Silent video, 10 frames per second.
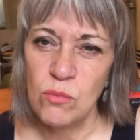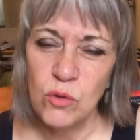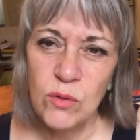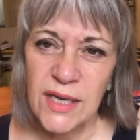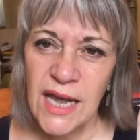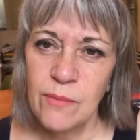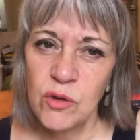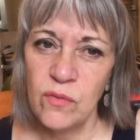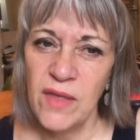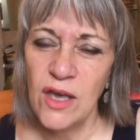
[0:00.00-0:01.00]
moon in
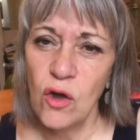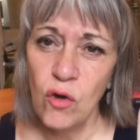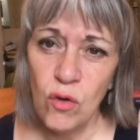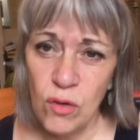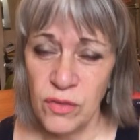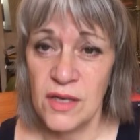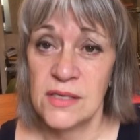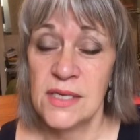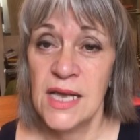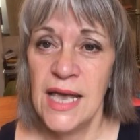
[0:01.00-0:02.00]
Capricorn, they earth us